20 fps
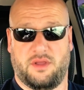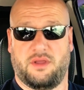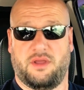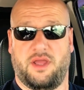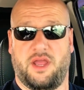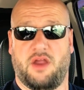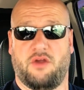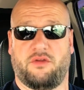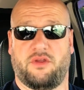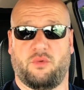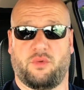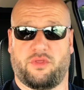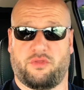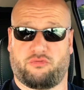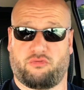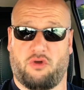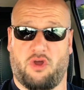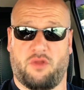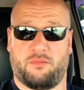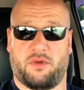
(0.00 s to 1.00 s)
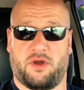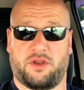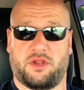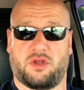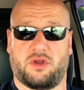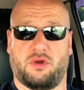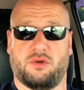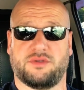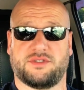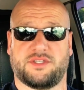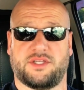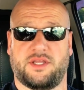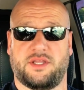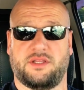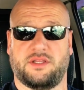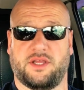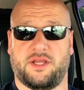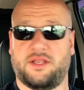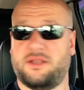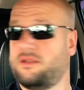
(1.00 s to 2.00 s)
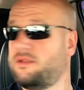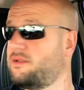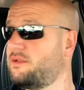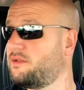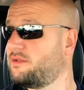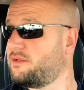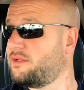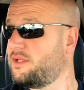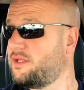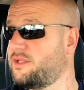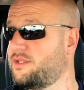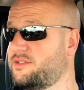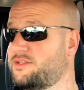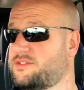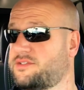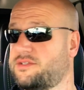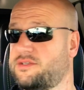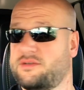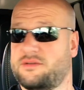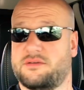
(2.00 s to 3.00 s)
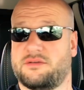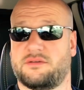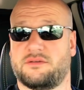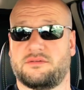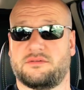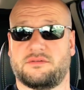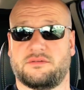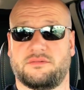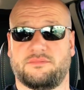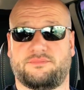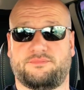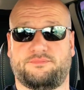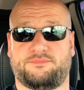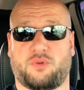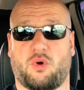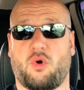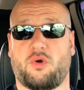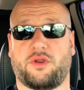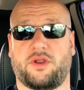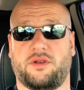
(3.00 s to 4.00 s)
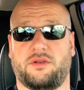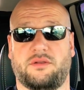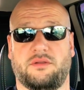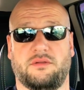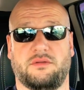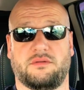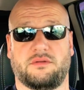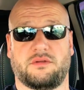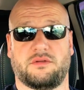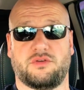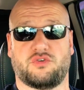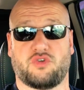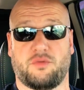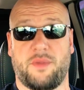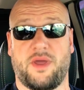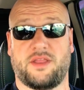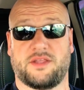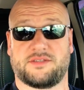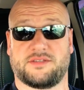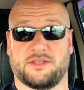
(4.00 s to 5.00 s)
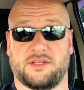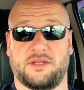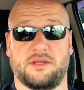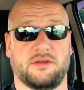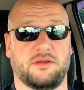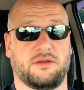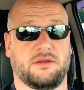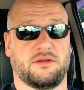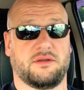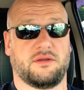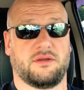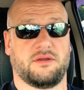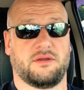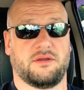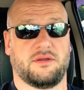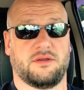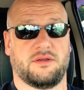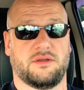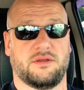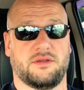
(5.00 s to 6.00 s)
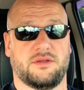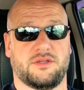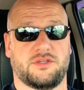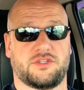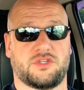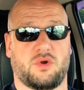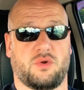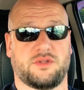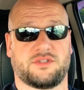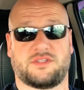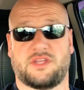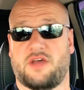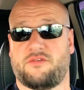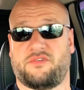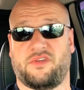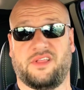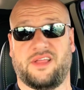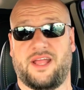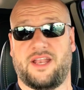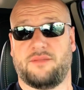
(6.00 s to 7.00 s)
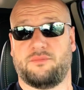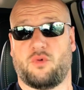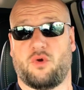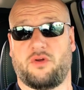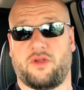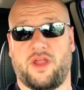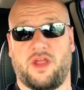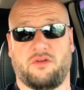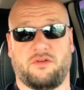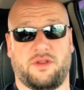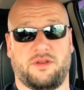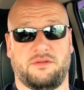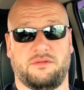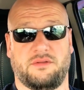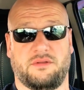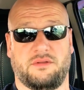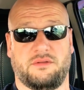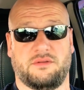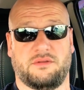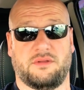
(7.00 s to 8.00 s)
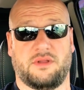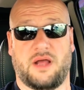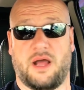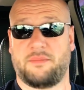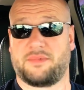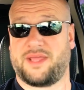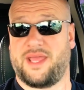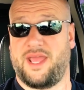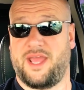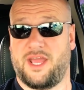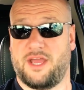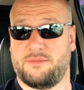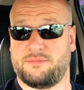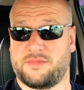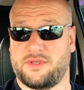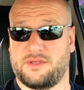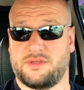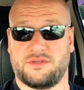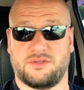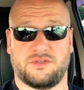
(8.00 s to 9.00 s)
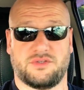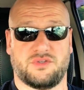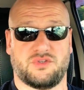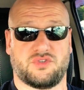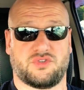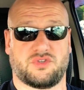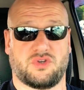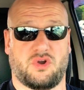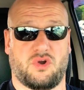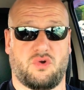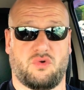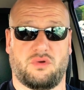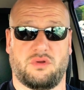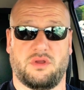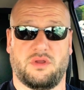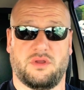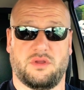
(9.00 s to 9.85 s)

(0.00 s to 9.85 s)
area where the throttle body goes, the inlet, is ported tremendously, so it's definitely letting more air in. I'm cammed, so